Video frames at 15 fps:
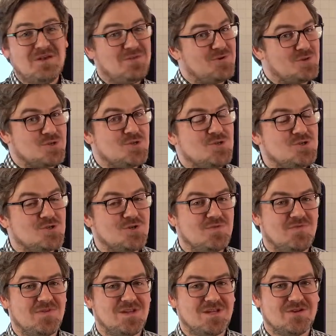those
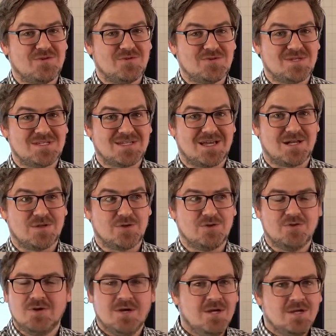YouTube videos that tell you,